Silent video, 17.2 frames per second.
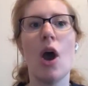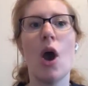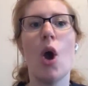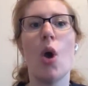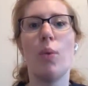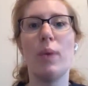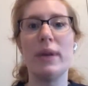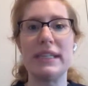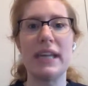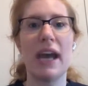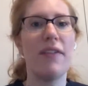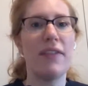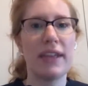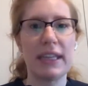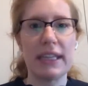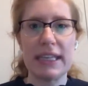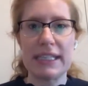we
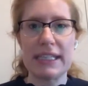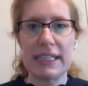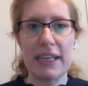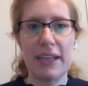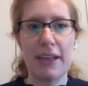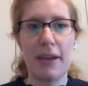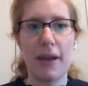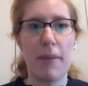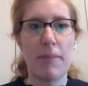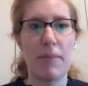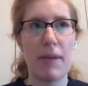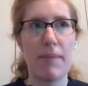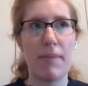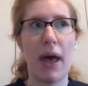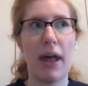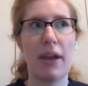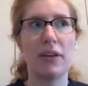definitely see BIM
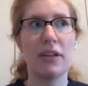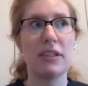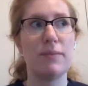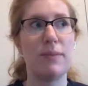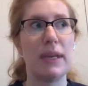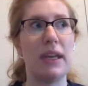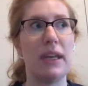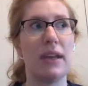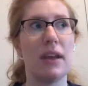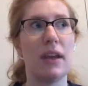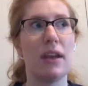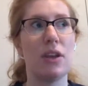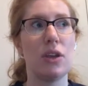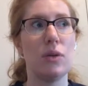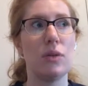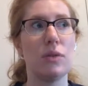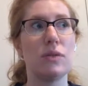models being
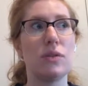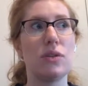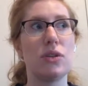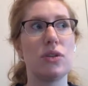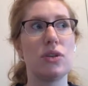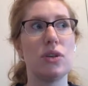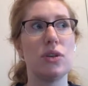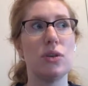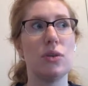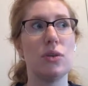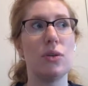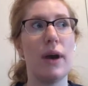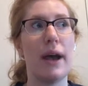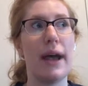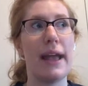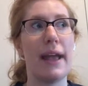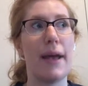used to
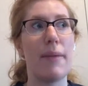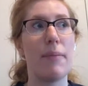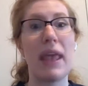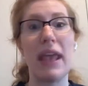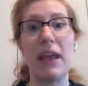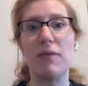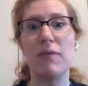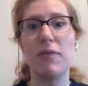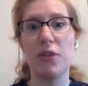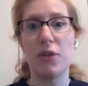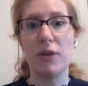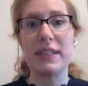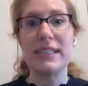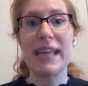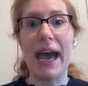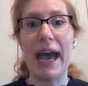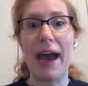influence
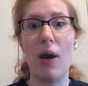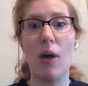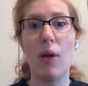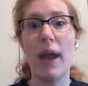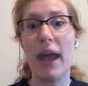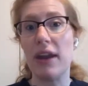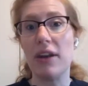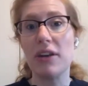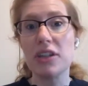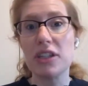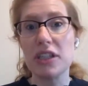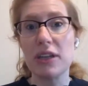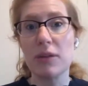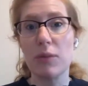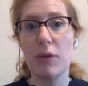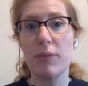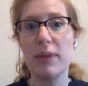how energy
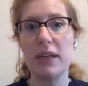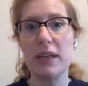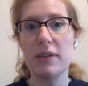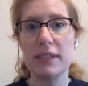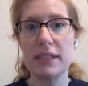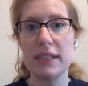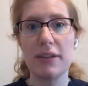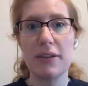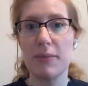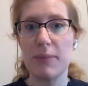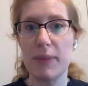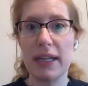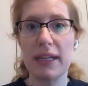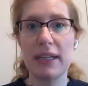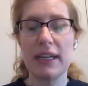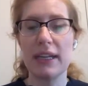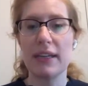will be used in the
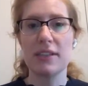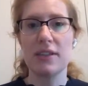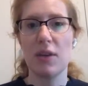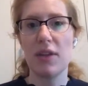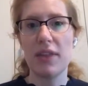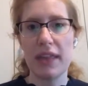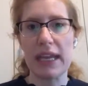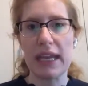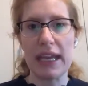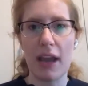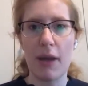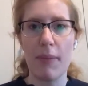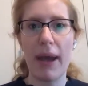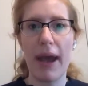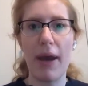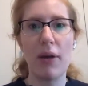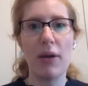building. So thinking
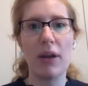about